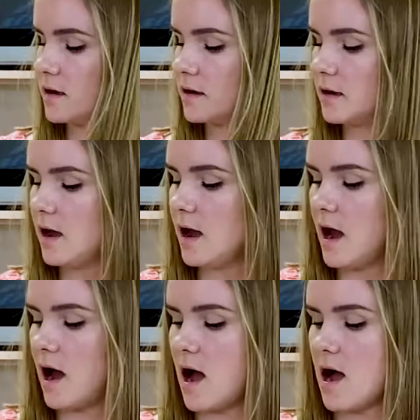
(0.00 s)

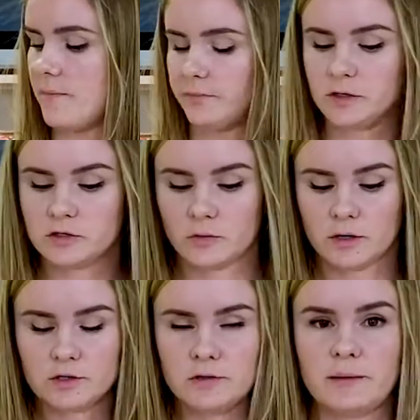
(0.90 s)
So we're
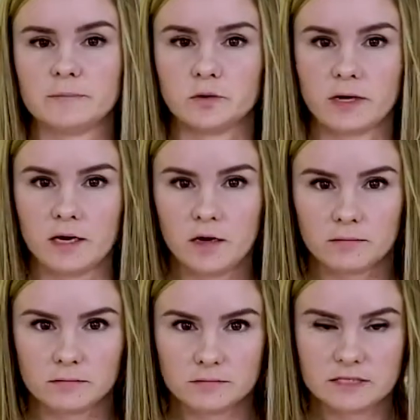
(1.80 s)
gonna do that. So get it
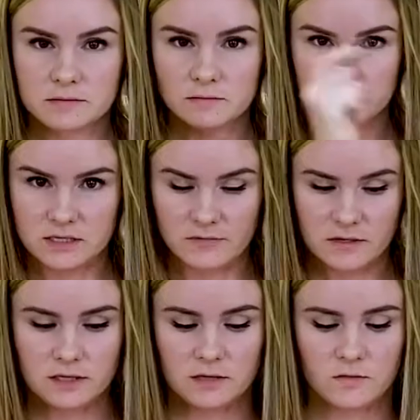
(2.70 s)

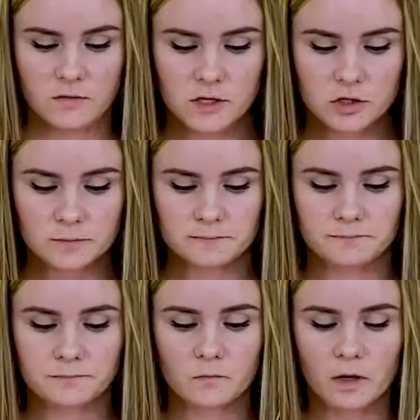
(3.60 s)
stiffened in the fridge.
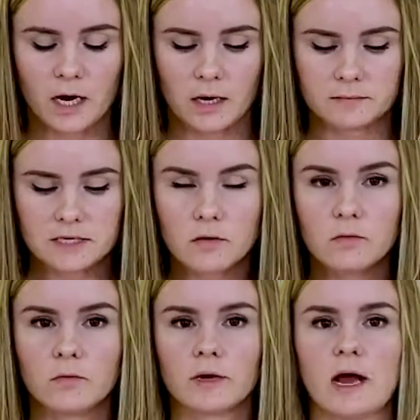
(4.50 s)
When it comes
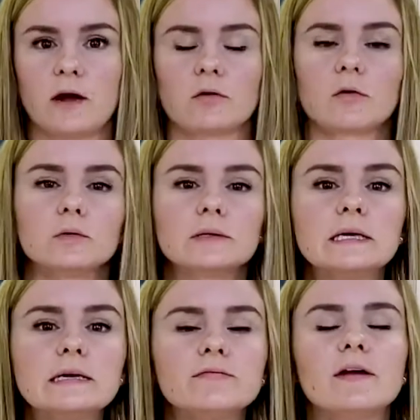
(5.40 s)
out, we're gonna add our gold
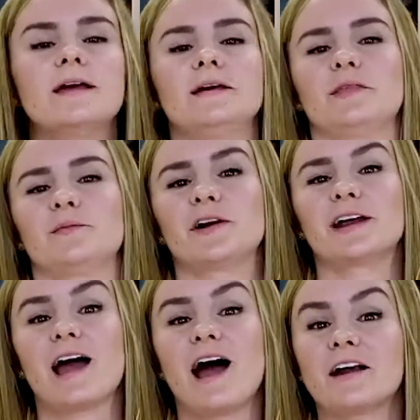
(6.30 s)
leaf. Then we're
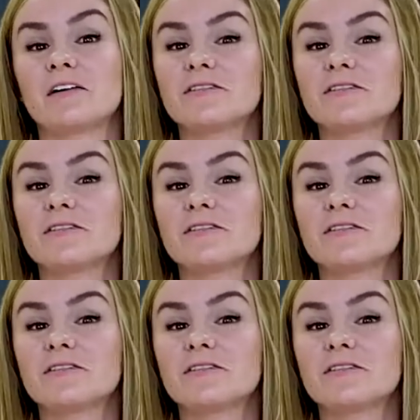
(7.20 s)
gonna add our